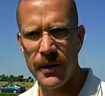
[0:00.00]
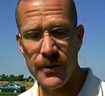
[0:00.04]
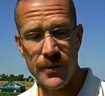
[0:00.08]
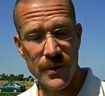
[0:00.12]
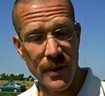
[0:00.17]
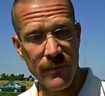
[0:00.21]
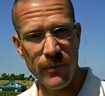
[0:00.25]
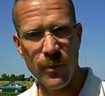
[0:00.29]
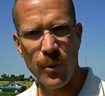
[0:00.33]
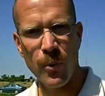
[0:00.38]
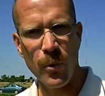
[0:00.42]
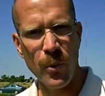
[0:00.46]

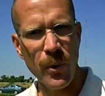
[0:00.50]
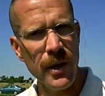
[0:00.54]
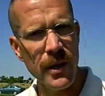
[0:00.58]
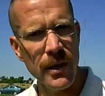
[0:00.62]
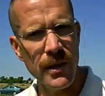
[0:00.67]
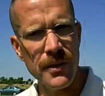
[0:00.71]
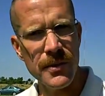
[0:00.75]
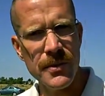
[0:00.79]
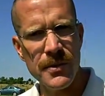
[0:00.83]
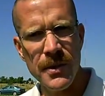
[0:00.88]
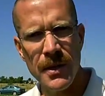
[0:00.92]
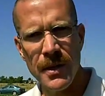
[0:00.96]
several
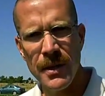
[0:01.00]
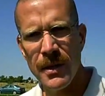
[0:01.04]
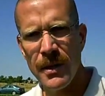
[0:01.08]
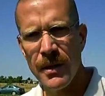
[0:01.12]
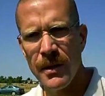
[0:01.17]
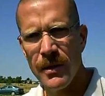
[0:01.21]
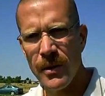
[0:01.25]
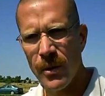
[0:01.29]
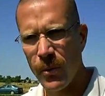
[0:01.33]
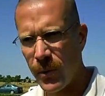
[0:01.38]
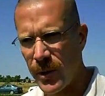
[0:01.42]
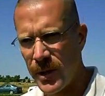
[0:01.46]
weeks,
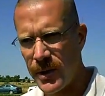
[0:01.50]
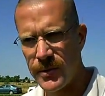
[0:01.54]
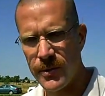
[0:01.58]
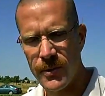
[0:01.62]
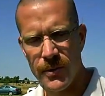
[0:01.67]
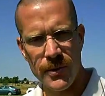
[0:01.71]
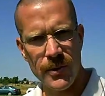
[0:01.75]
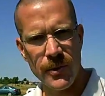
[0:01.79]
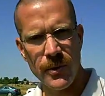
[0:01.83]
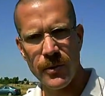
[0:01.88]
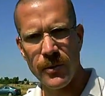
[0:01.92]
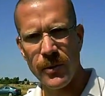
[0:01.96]
the weeds are
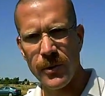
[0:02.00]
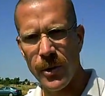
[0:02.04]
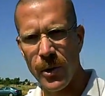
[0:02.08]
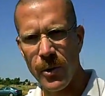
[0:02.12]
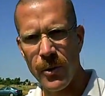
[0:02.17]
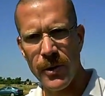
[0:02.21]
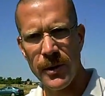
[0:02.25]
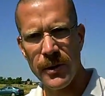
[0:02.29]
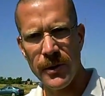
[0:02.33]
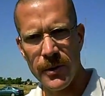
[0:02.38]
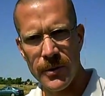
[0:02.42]
still growing,